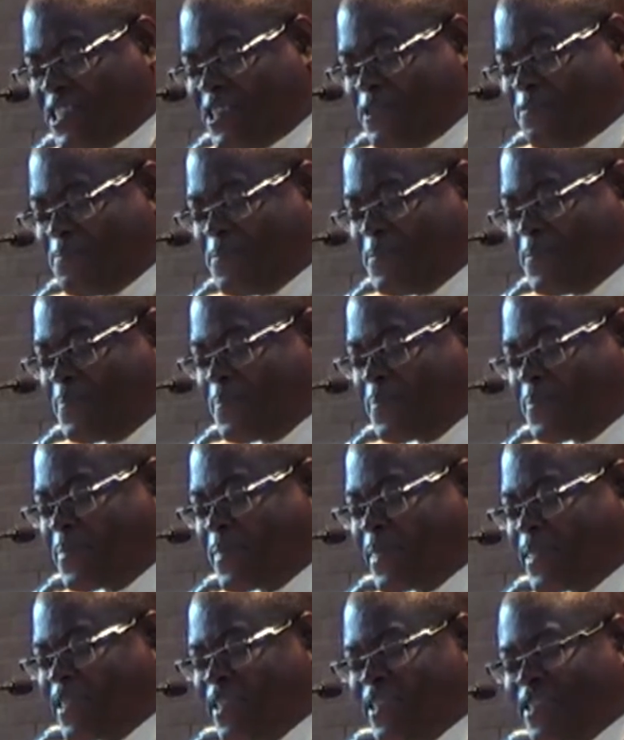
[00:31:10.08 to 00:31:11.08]
him,
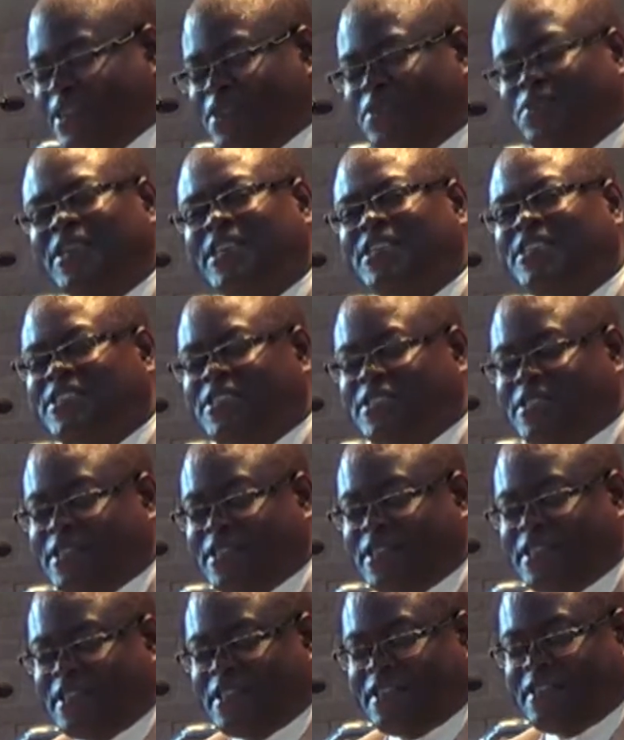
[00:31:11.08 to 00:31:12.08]
rests
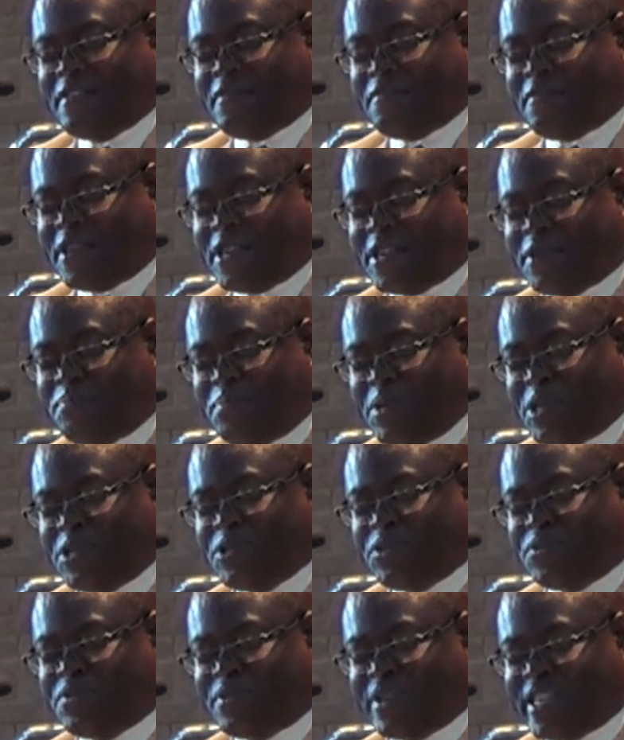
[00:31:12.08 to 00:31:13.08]
very
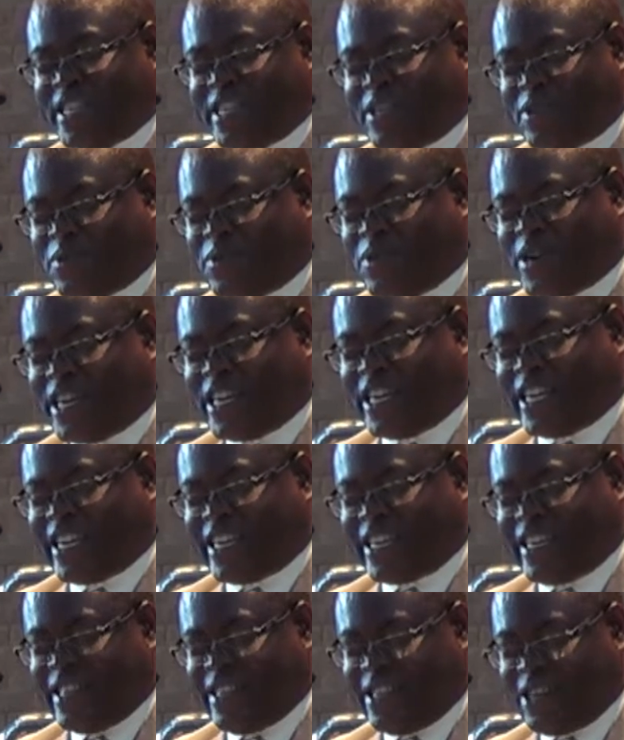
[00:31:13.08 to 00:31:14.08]
peacefully and
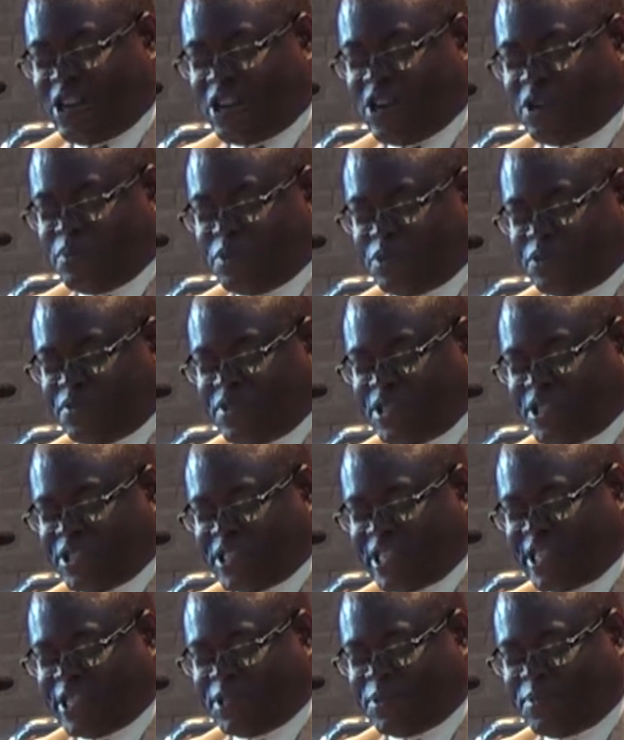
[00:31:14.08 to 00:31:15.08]
quietly in the arms of his
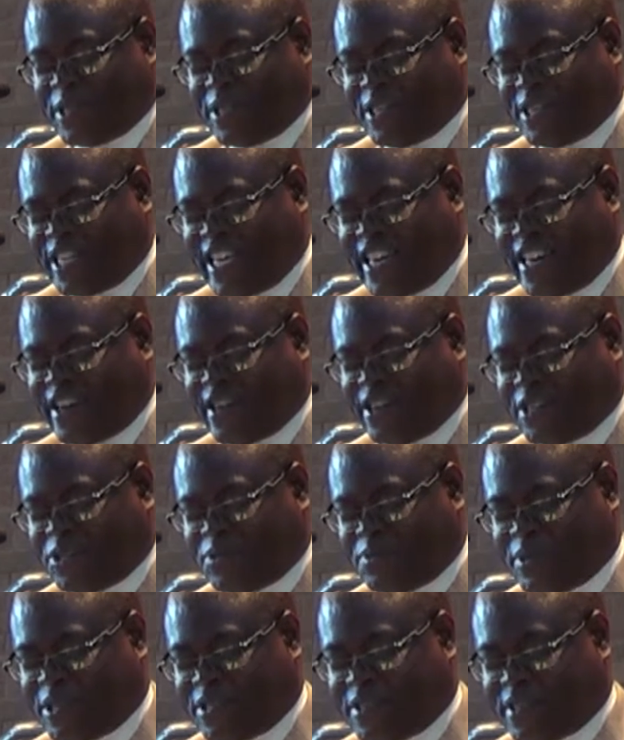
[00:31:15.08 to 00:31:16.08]
husband, her husband